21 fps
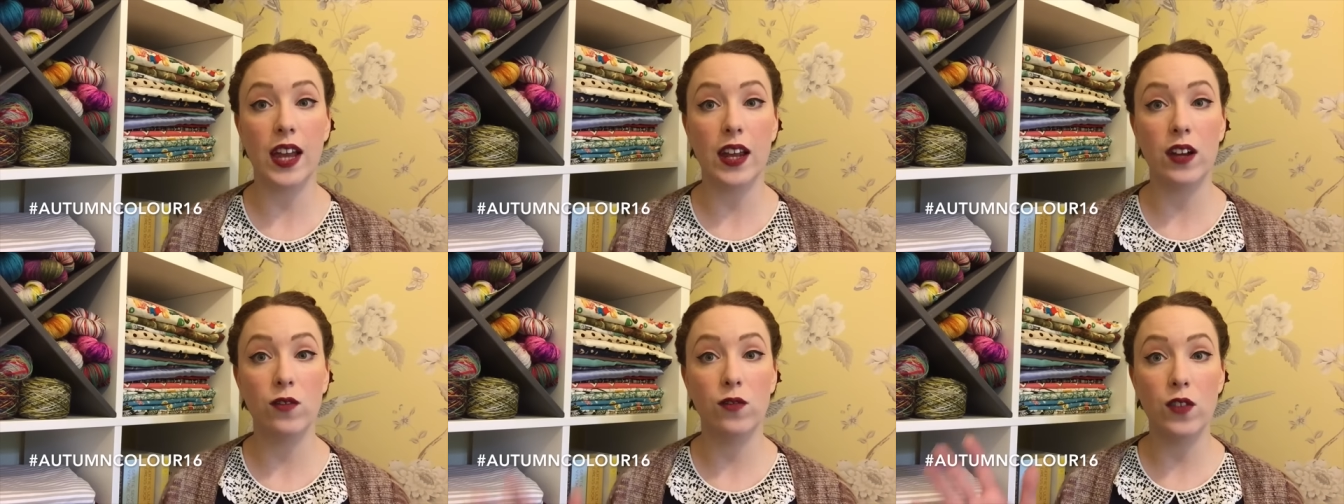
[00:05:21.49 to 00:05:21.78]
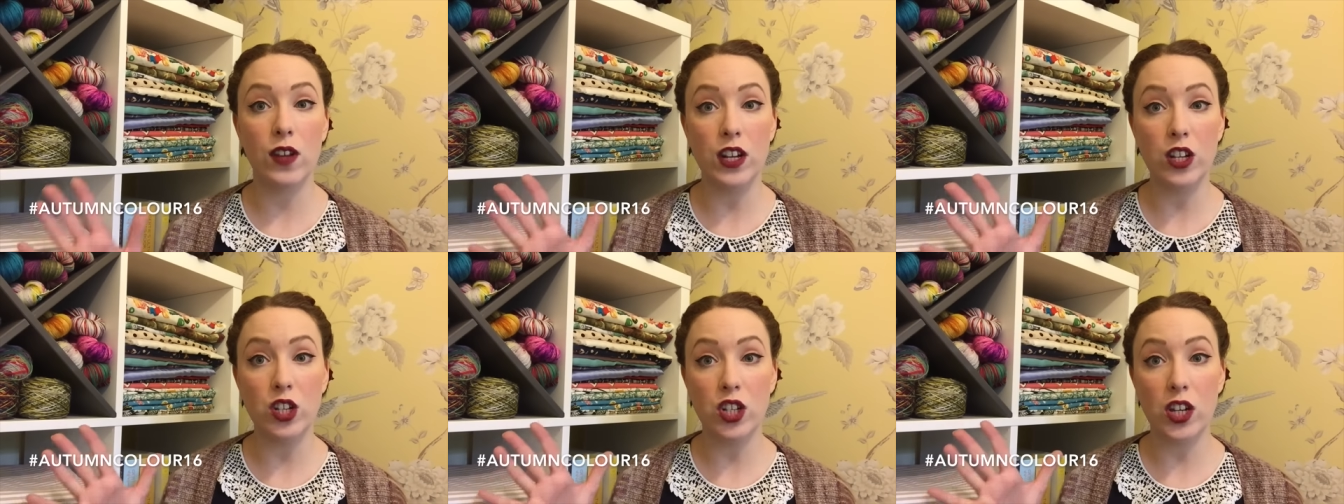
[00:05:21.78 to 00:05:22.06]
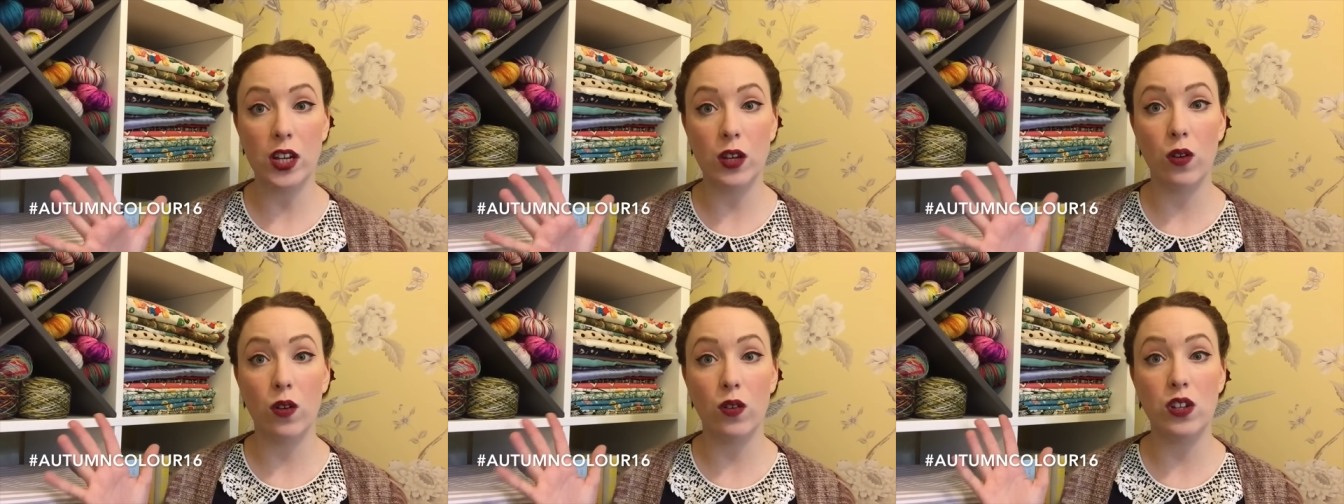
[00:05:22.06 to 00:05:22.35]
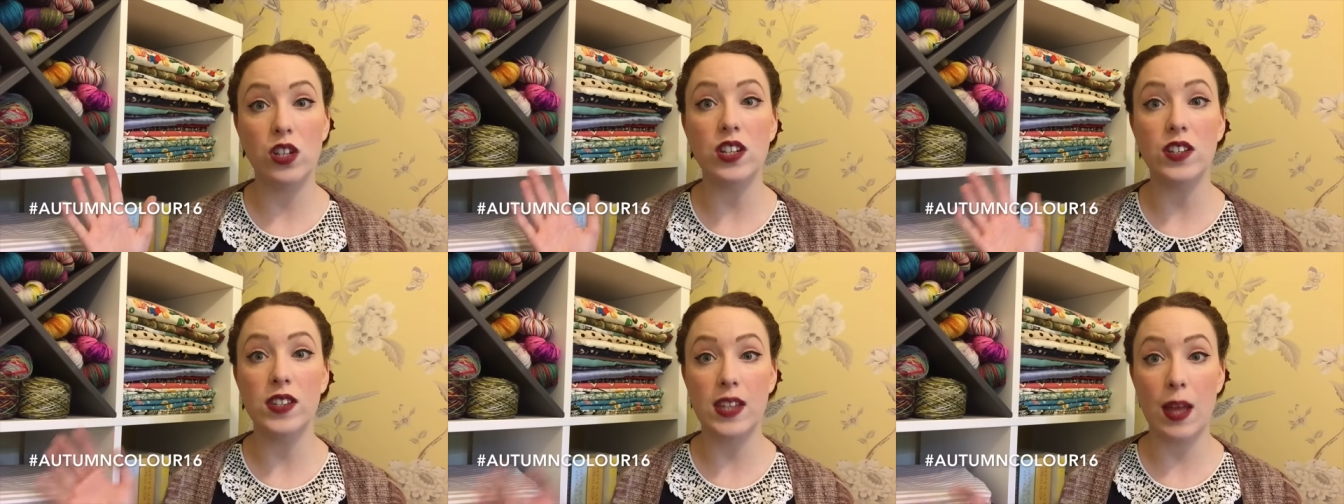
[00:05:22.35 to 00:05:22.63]
and finishing
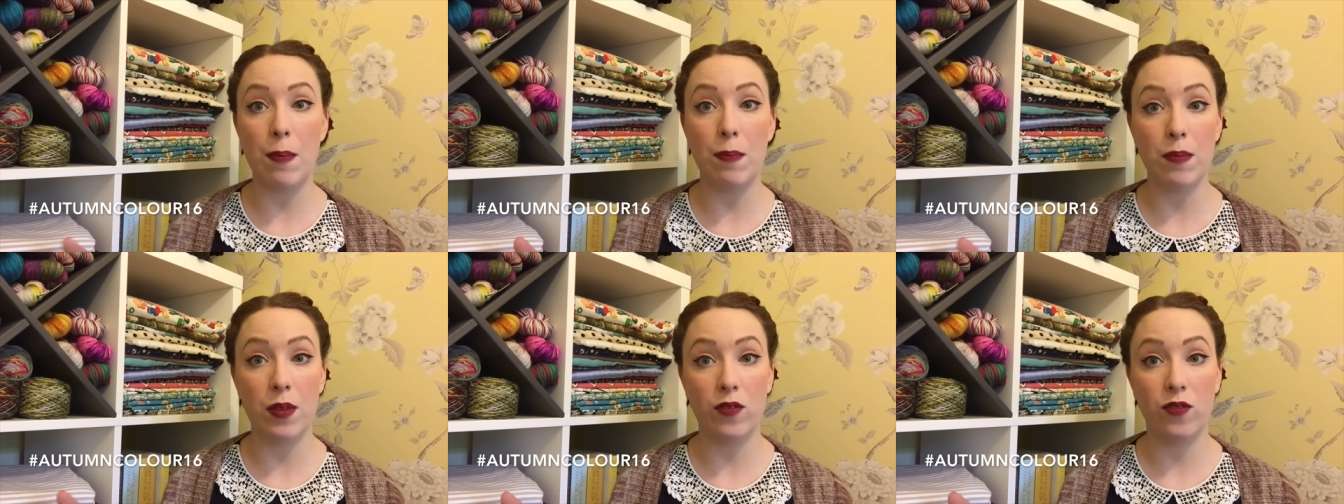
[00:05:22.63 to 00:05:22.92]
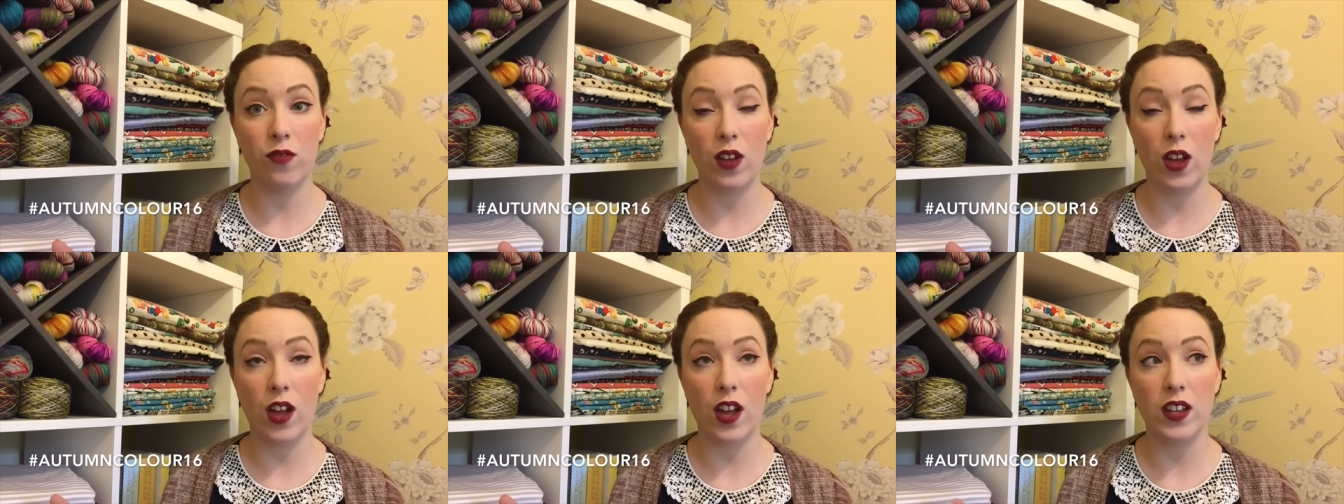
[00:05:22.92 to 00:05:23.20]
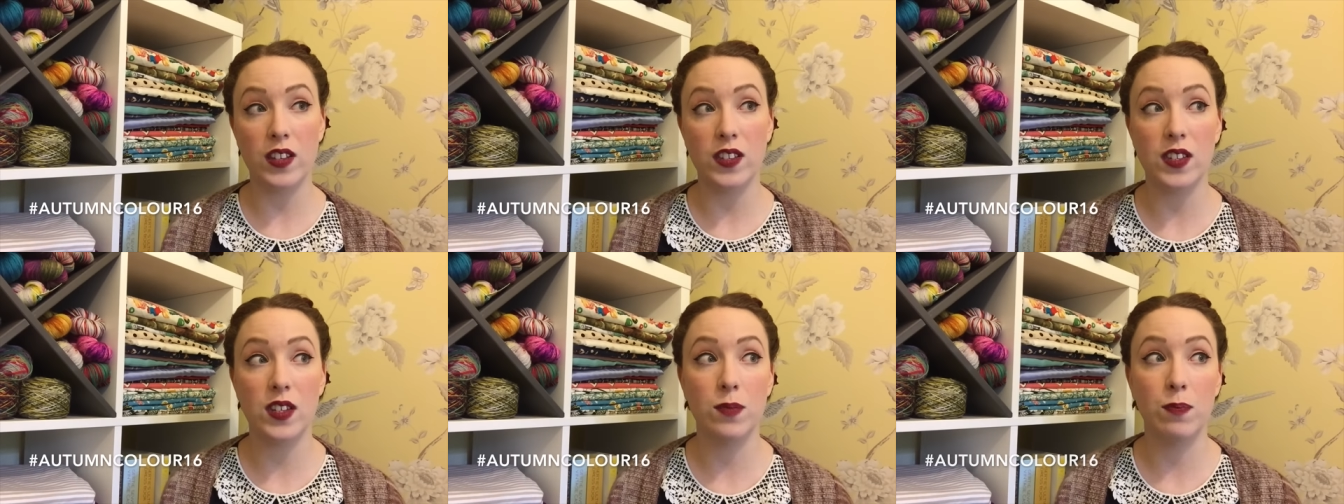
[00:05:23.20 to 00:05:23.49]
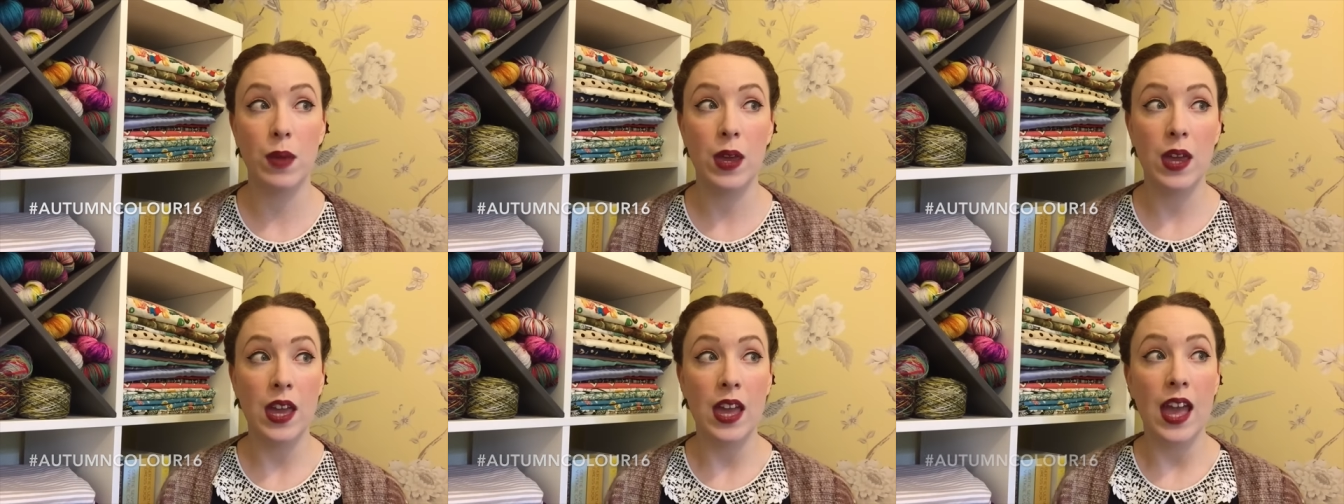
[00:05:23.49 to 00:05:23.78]
on December 1st